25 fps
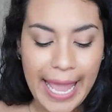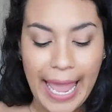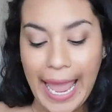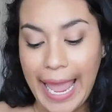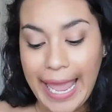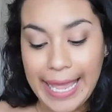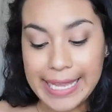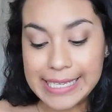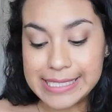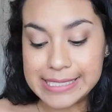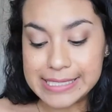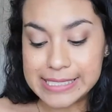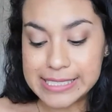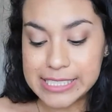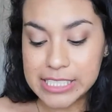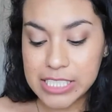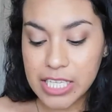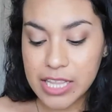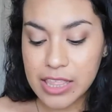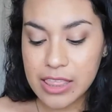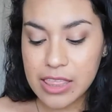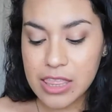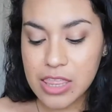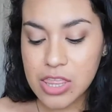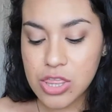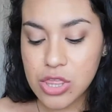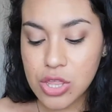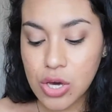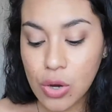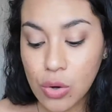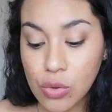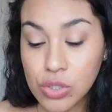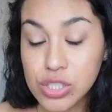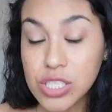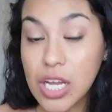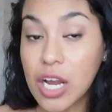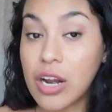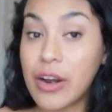and
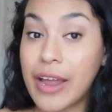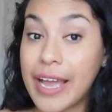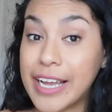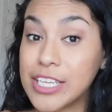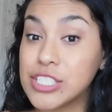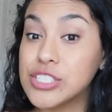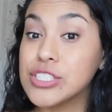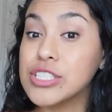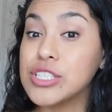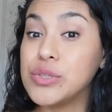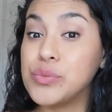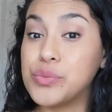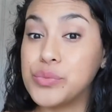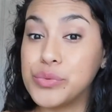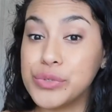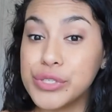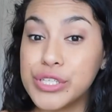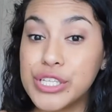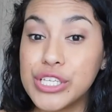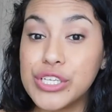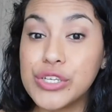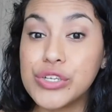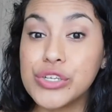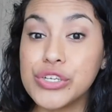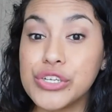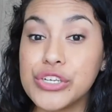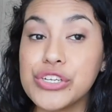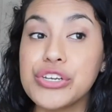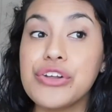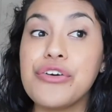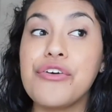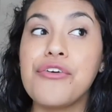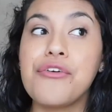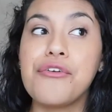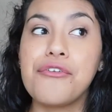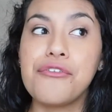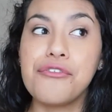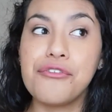those are actually really good
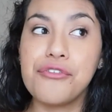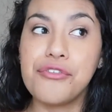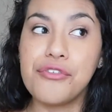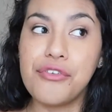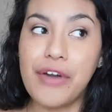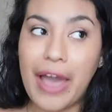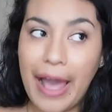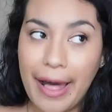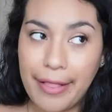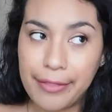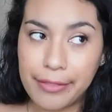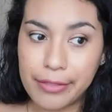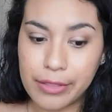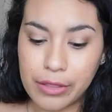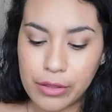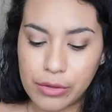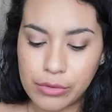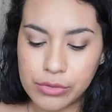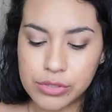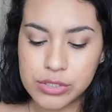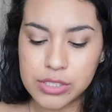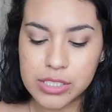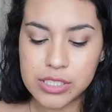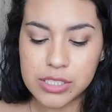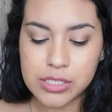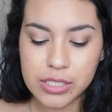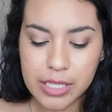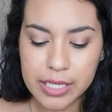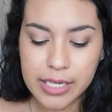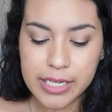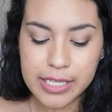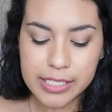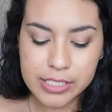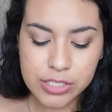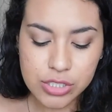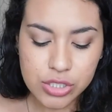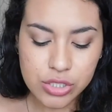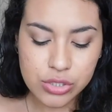values. It
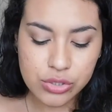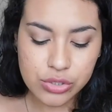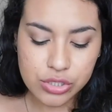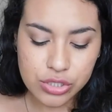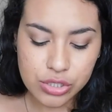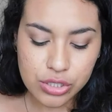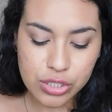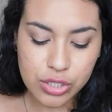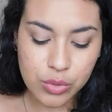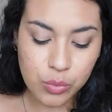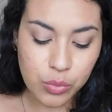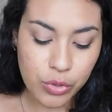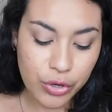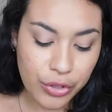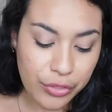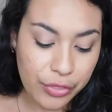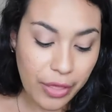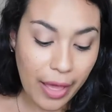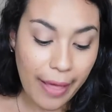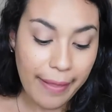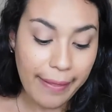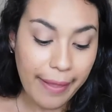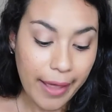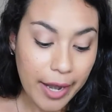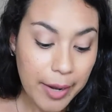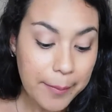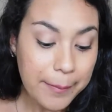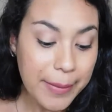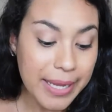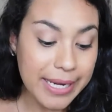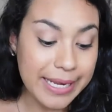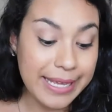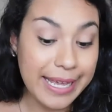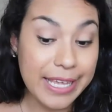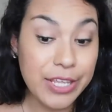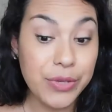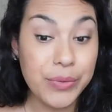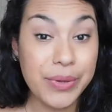is usually worth a lot of
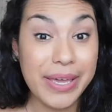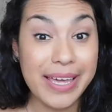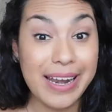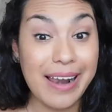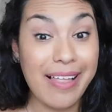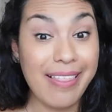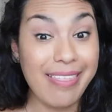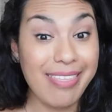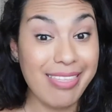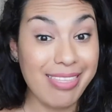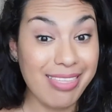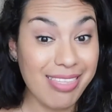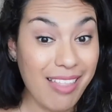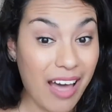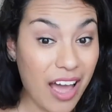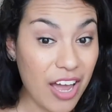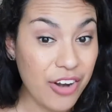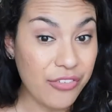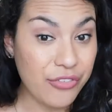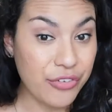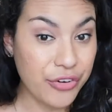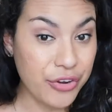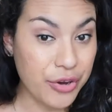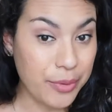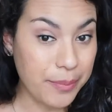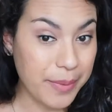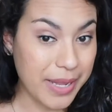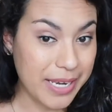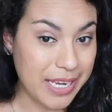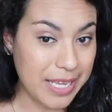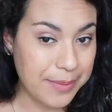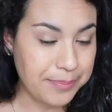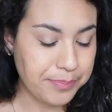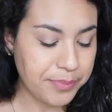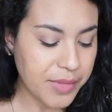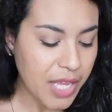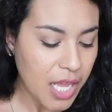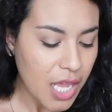money, and you get a lot for your money.
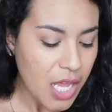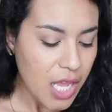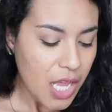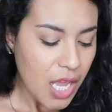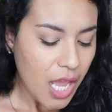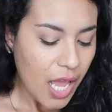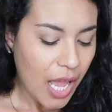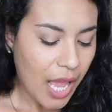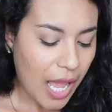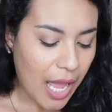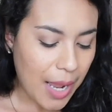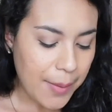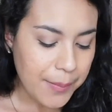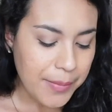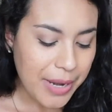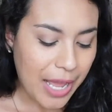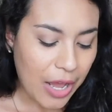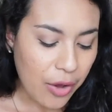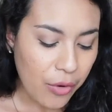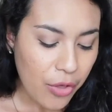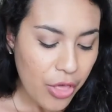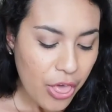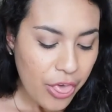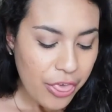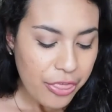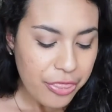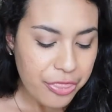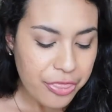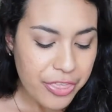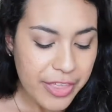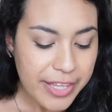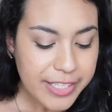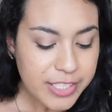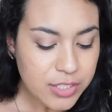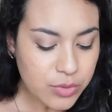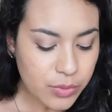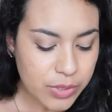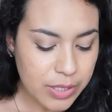Now,
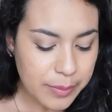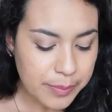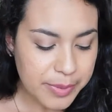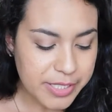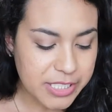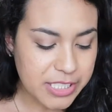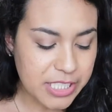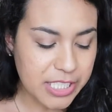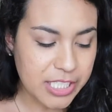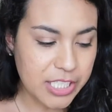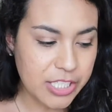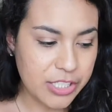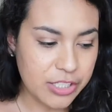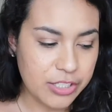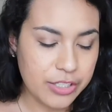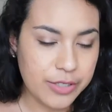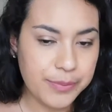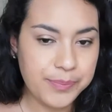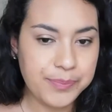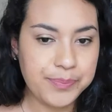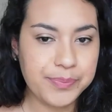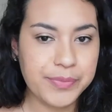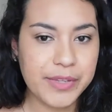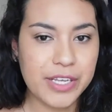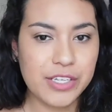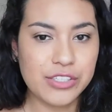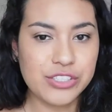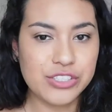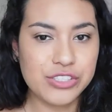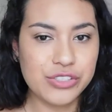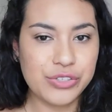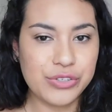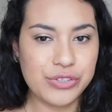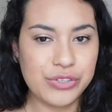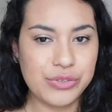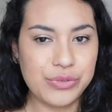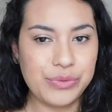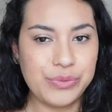this one in particular, I'll show
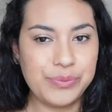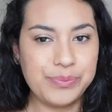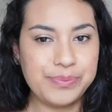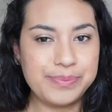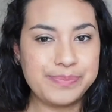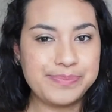you.